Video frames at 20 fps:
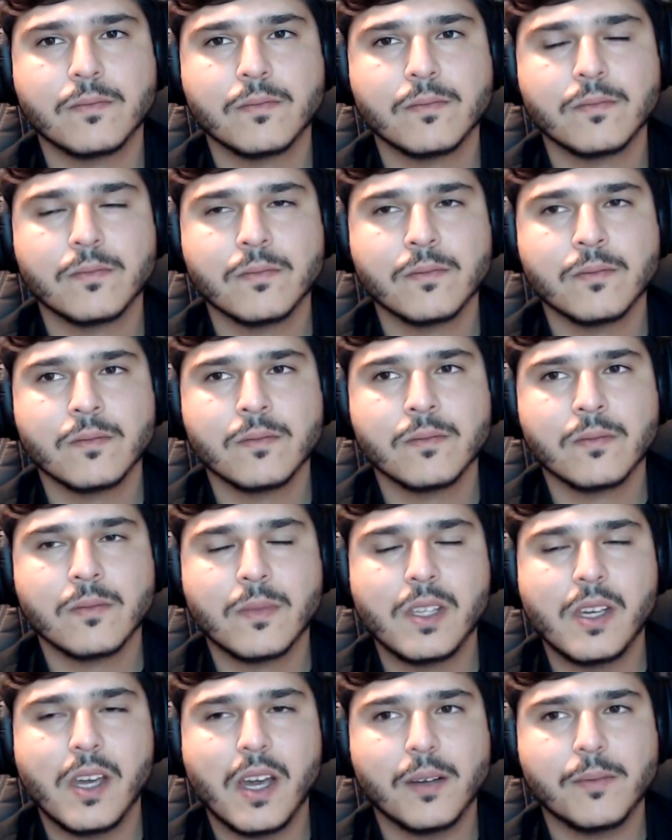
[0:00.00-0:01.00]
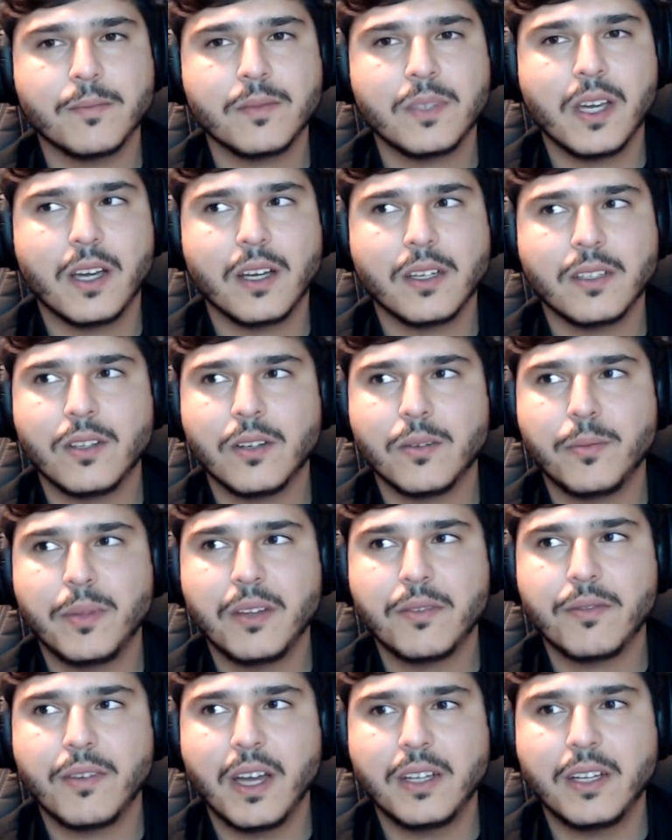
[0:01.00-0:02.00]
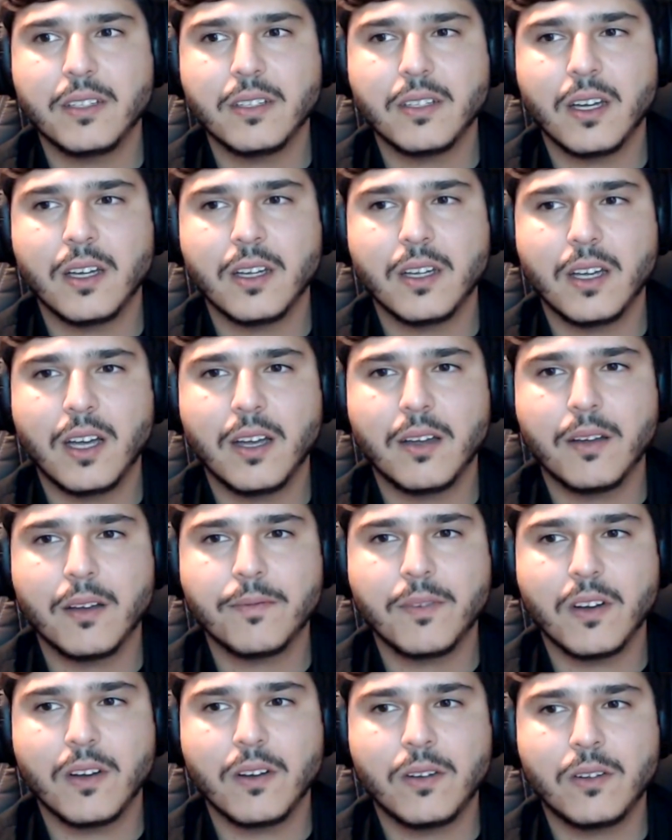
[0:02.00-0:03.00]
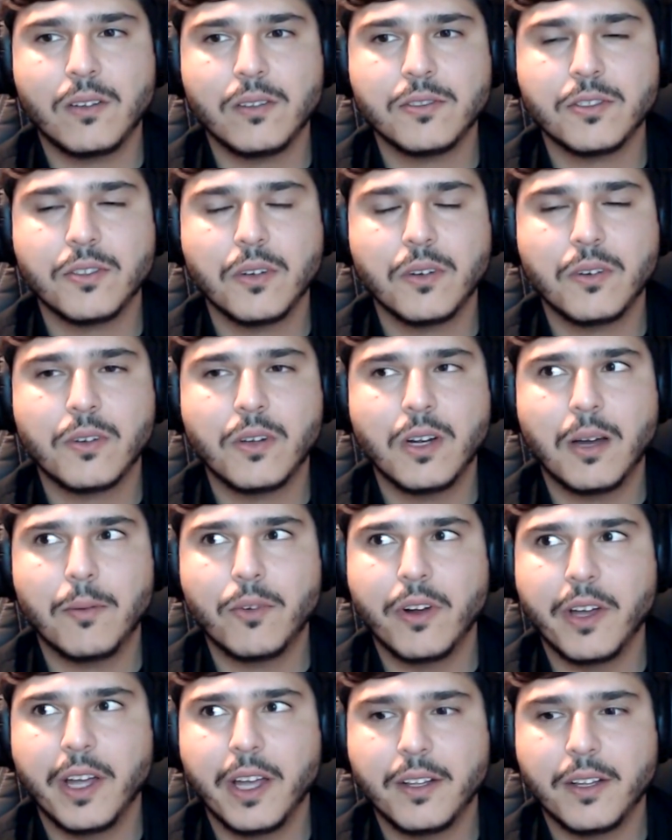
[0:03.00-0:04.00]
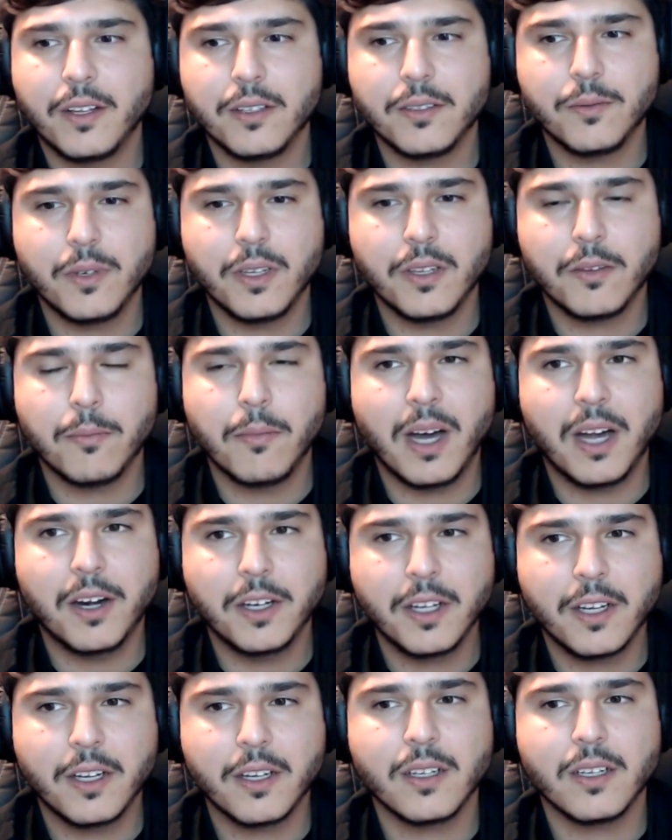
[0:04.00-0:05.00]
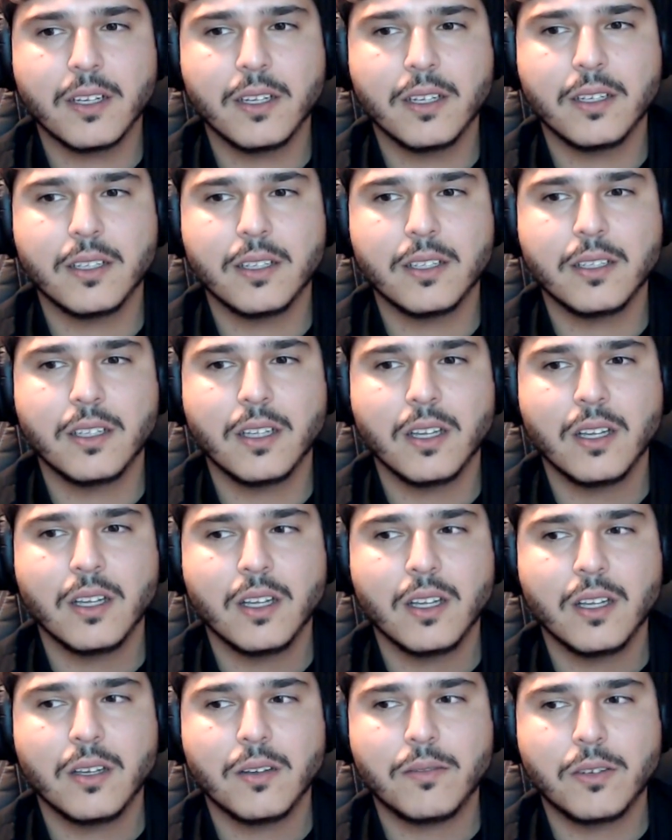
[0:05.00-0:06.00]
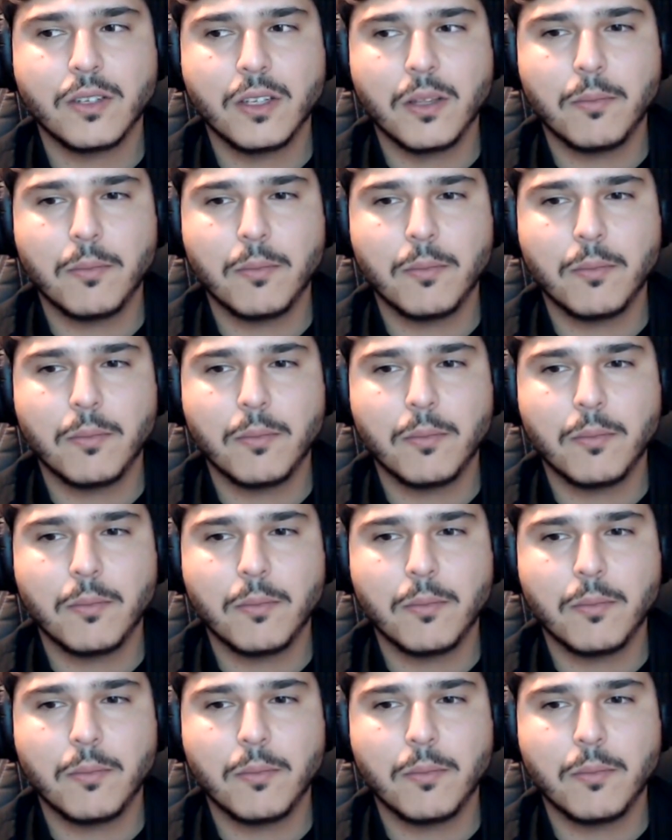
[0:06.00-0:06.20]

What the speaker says: No, big fan. I've also collaborated with Mark and for the